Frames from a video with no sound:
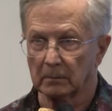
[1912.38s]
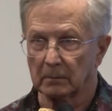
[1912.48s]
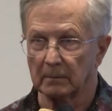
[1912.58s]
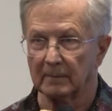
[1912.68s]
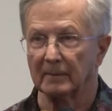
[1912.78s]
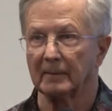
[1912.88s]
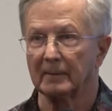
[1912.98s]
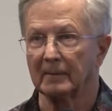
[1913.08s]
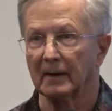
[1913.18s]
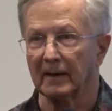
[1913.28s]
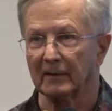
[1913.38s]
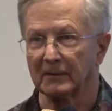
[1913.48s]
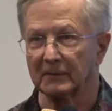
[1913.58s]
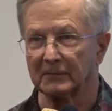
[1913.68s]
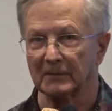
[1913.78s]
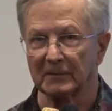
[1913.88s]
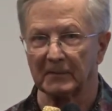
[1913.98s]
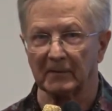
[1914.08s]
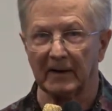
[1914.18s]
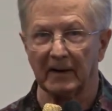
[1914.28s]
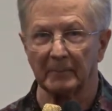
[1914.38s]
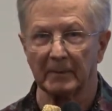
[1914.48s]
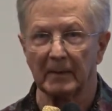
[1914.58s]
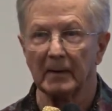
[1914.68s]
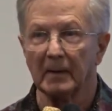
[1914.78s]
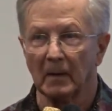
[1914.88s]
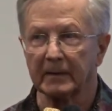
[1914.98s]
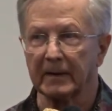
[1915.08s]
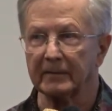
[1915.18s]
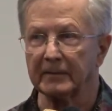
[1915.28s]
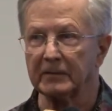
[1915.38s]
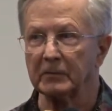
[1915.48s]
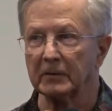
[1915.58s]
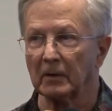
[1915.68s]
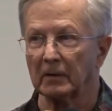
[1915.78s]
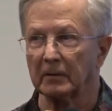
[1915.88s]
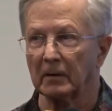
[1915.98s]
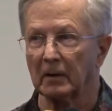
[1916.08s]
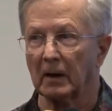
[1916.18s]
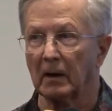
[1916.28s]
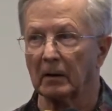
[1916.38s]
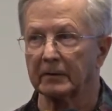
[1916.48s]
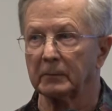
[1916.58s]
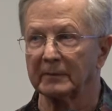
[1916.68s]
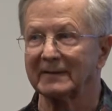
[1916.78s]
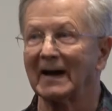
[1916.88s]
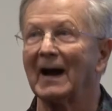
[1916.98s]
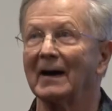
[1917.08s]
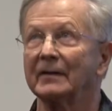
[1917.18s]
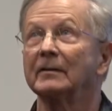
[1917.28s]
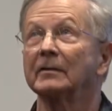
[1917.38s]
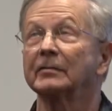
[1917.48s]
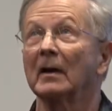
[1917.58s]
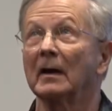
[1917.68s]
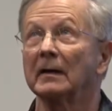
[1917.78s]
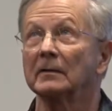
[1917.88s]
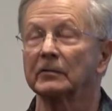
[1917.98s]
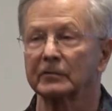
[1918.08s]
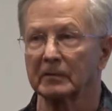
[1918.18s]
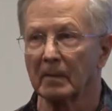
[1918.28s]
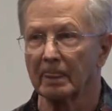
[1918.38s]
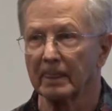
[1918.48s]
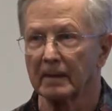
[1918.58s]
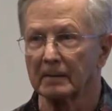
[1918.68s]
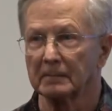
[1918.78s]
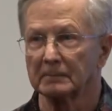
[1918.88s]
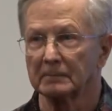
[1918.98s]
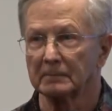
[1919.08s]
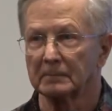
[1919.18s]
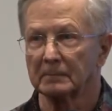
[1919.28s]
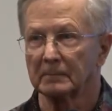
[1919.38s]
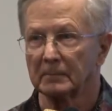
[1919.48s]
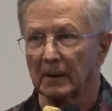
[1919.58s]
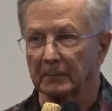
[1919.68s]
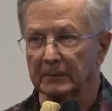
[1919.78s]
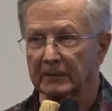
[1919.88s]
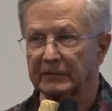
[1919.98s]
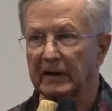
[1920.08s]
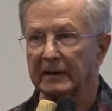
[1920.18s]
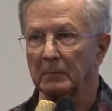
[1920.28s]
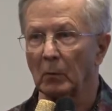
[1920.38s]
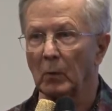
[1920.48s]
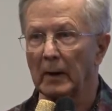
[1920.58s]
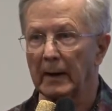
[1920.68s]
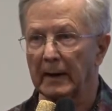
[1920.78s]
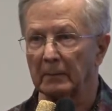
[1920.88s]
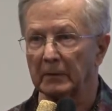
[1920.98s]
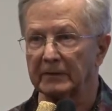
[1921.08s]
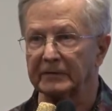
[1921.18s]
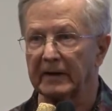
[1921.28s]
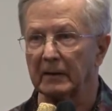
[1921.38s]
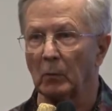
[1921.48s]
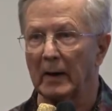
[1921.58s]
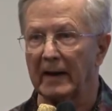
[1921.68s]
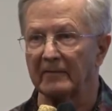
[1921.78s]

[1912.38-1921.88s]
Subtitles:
Hi, you're full of crap. Okay, then you can argue with God and the science. I'm going to take them away. I'm going to take away